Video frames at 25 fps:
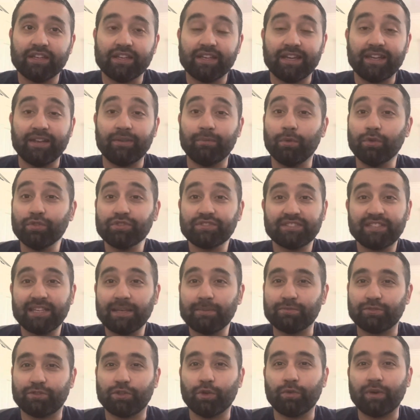And most
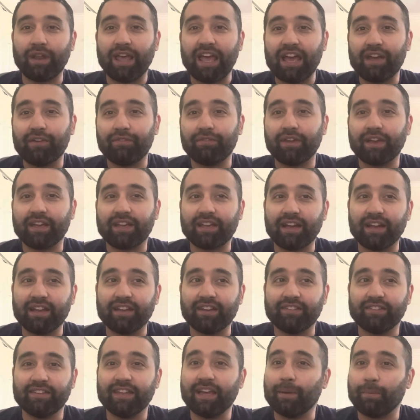teams don't have that kind
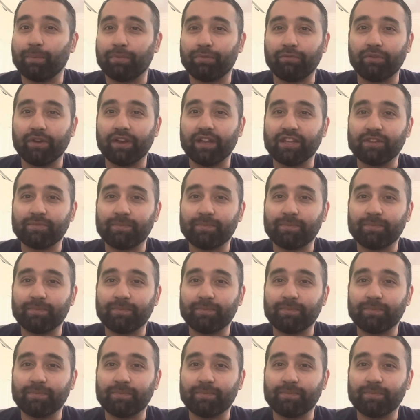of depth, right?